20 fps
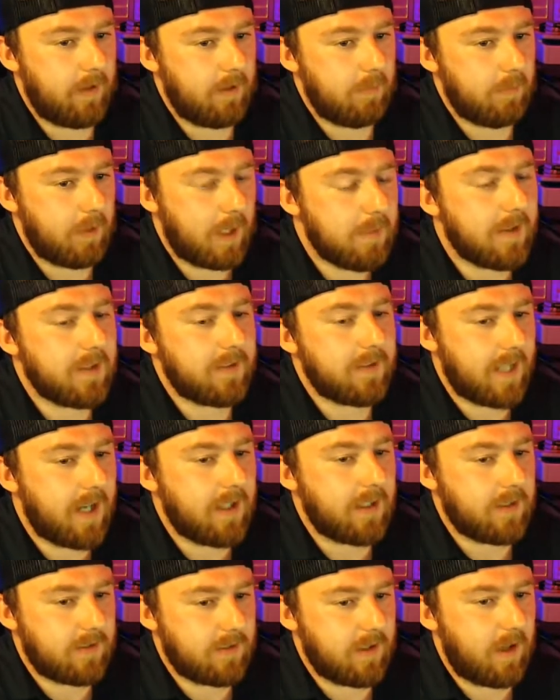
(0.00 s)
But I'm going to tell
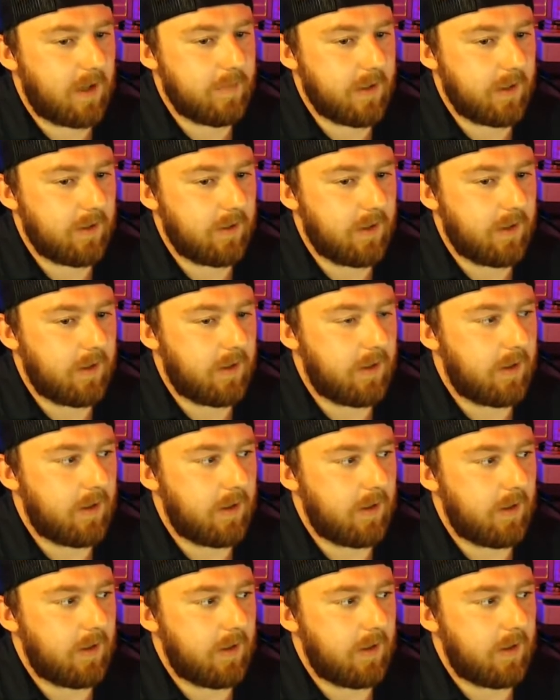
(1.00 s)
you something.
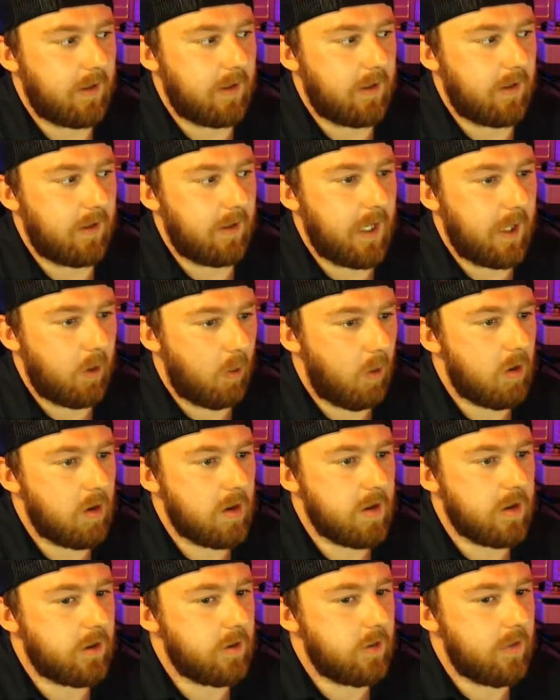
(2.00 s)
In order
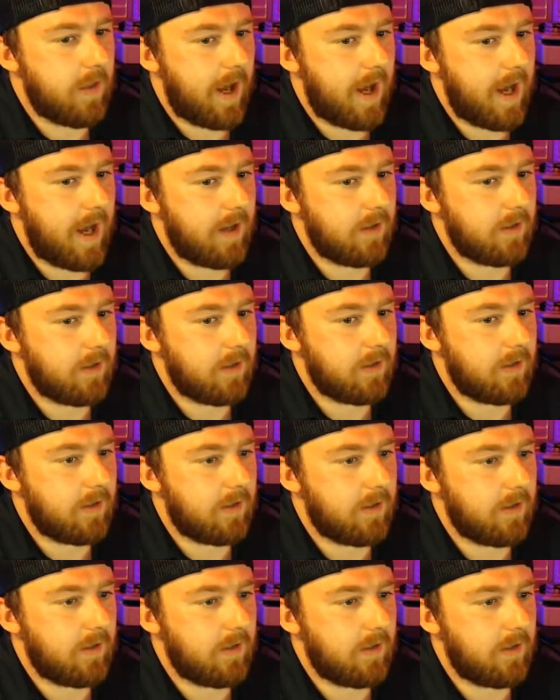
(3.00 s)
to do that,
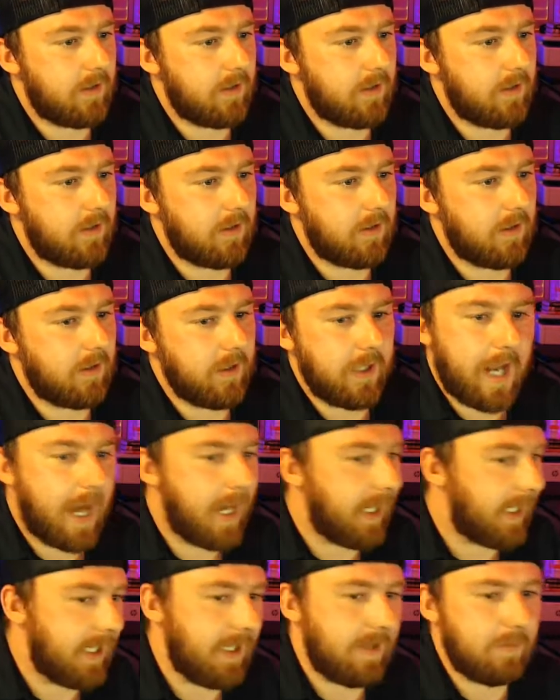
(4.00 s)
you got to
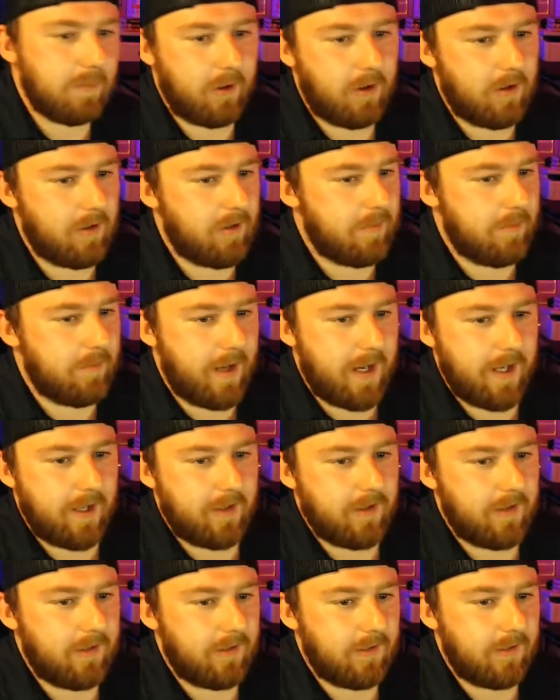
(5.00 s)
keep learning,
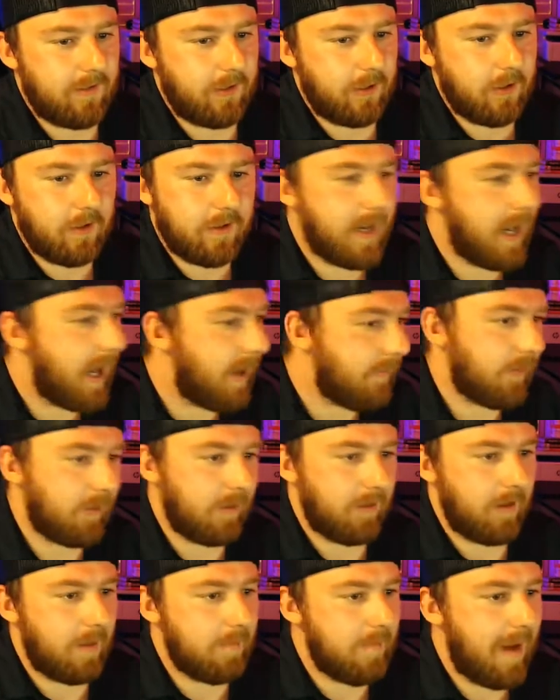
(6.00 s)
man. You're
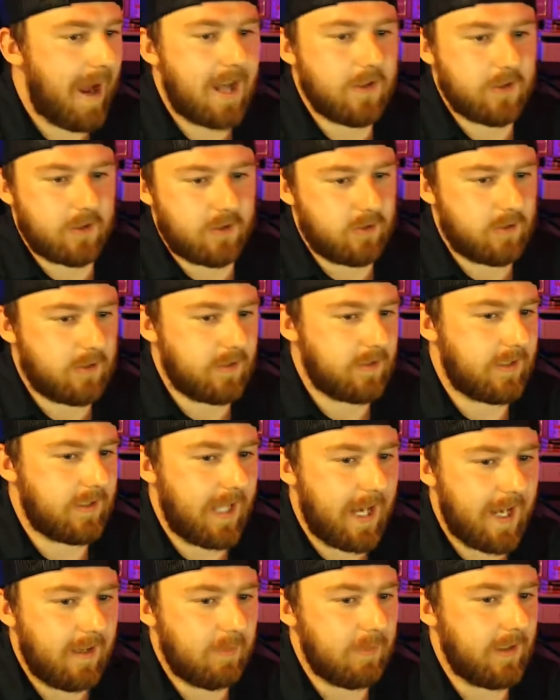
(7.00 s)
never a master of this
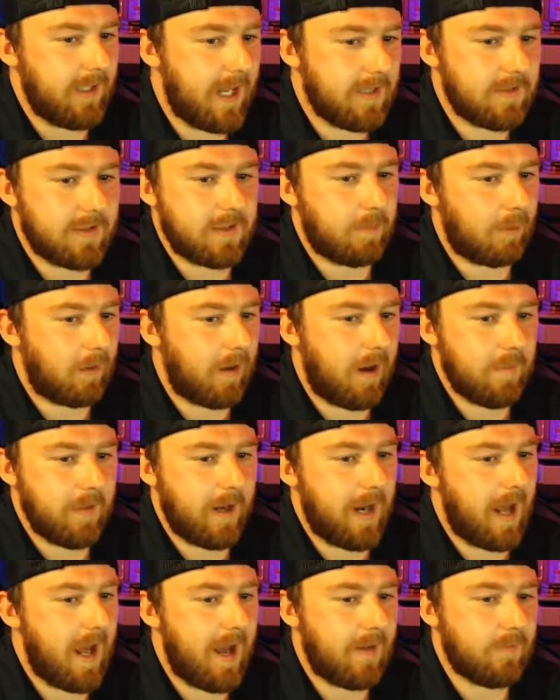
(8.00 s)
game. And that's the problem that
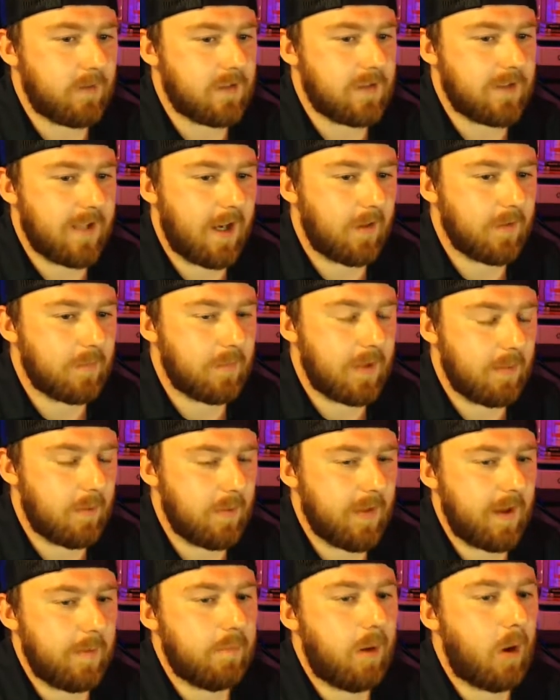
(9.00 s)
I have with salespeople.
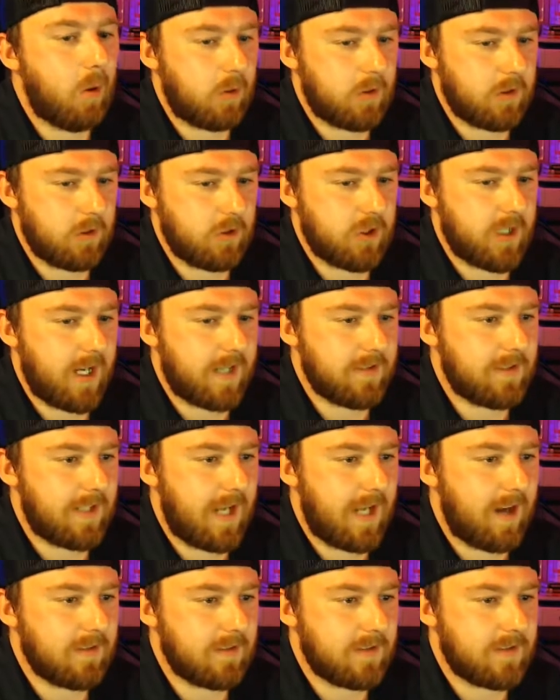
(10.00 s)
They poke their chest
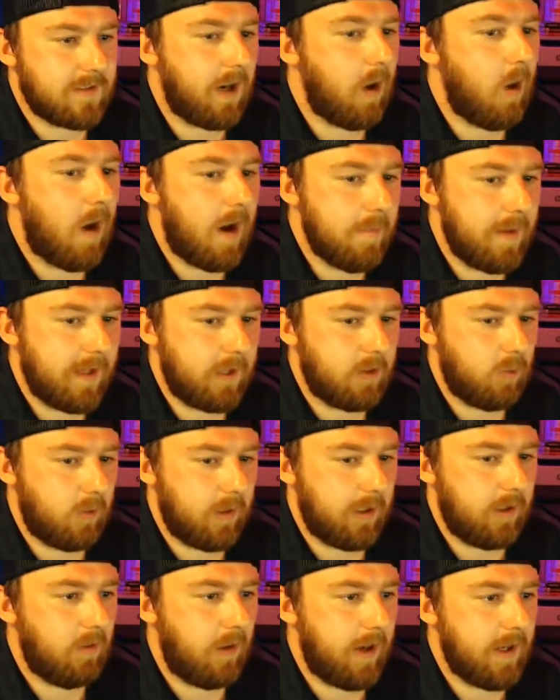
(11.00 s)
out and say, oh, I make
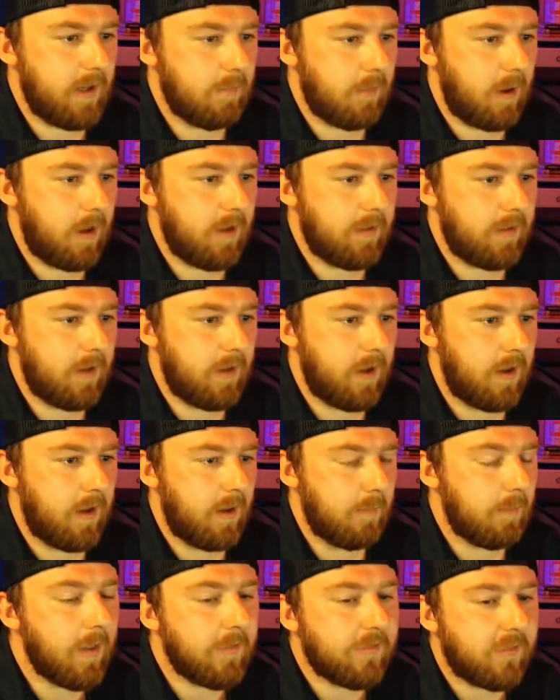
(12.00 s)
20 grand a month.
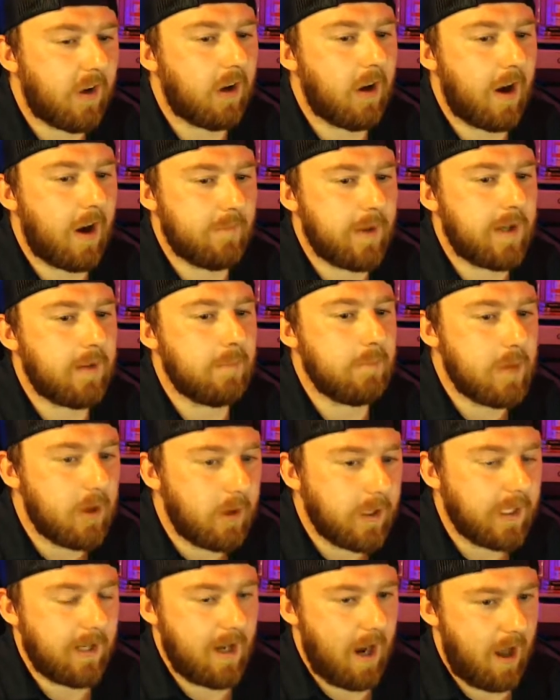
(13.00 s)
Motherfucker, I've made $1
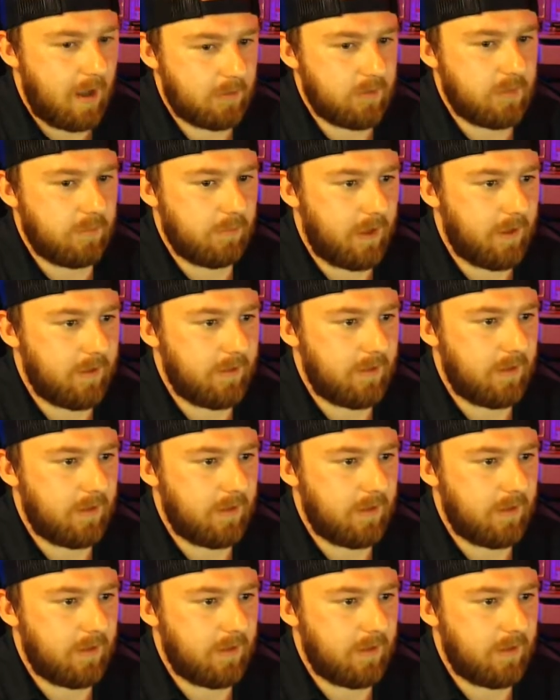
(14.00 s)
million a month.